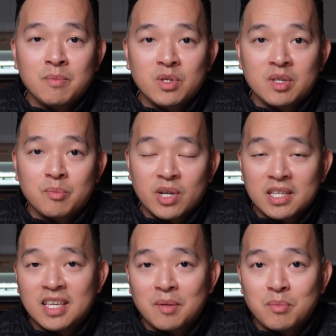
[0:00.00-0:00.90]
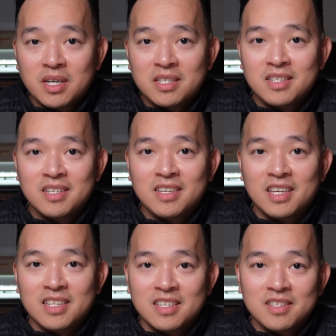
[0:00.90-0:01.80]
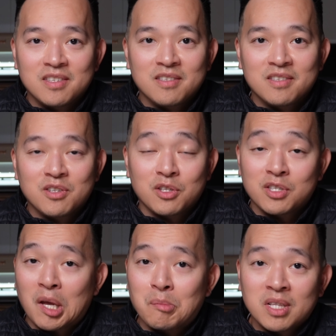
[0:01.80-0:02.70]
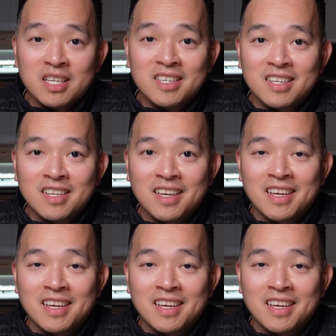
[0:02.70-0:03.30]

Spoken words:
you could press that button and it should stop blinking.